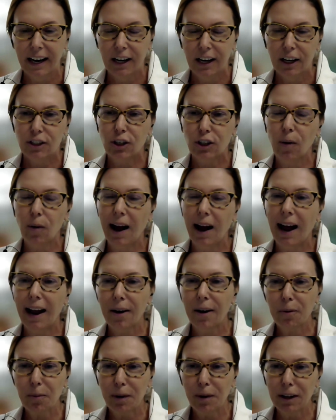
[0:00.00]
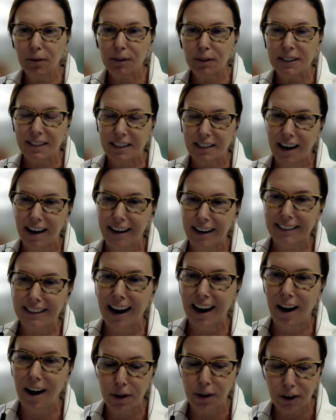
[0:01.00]
So I will start
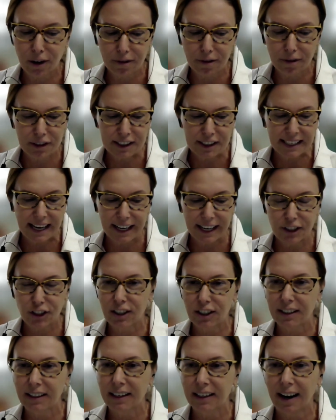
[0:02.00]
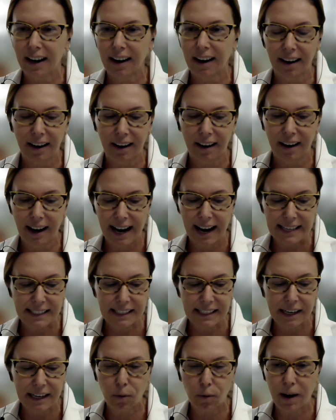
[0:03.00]
our conversation
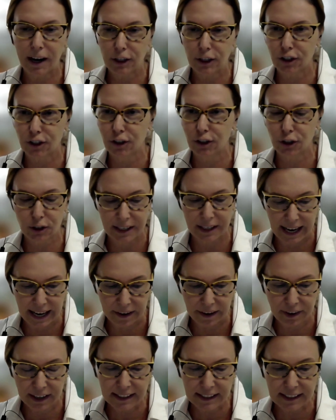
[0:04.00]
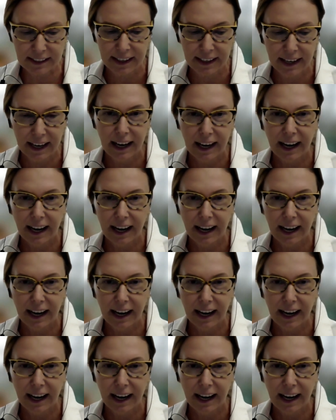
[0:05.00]
asking a question to David.